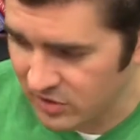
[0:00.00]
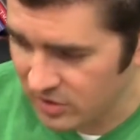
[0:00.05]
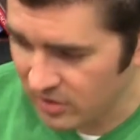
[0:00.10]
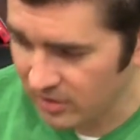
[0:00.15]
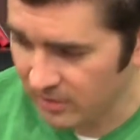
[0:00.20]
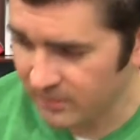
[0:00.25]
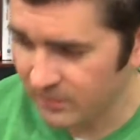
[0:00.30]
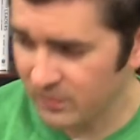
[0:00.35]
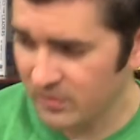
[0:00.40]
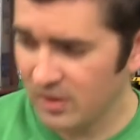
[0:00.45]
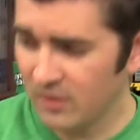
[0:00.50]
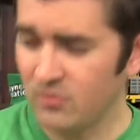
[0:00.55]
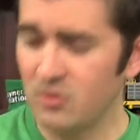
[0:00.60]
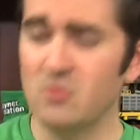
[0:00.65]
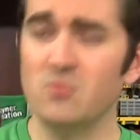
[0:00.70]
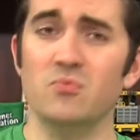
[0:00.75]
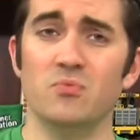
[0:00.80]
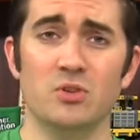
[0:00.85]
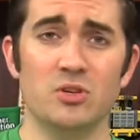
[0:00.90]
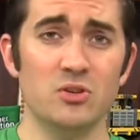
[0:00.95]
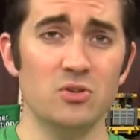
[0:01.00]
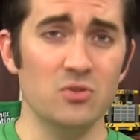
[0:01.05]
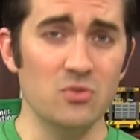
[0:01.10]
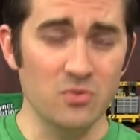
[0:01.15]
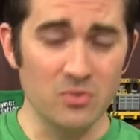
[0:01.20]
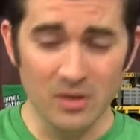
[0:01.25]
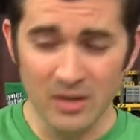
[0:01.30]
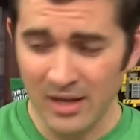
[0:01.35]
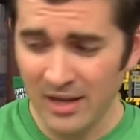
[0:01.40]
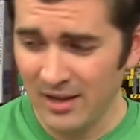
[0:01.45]
So if you
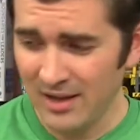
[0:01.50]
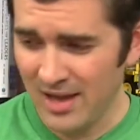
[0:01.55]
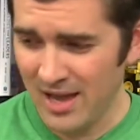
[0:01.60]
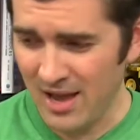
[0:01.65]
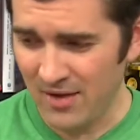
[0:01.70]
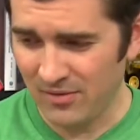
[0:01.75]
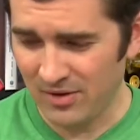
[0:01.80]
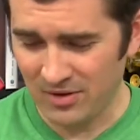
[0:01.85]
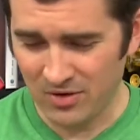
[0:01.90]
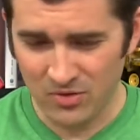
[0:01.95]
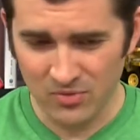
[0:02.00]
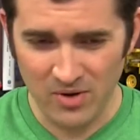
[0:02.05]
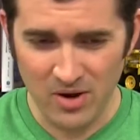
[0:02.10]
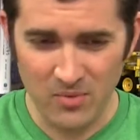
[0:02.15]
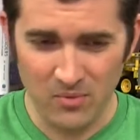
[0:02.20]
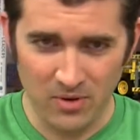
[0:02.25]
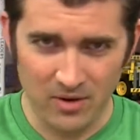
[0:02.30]
do have a great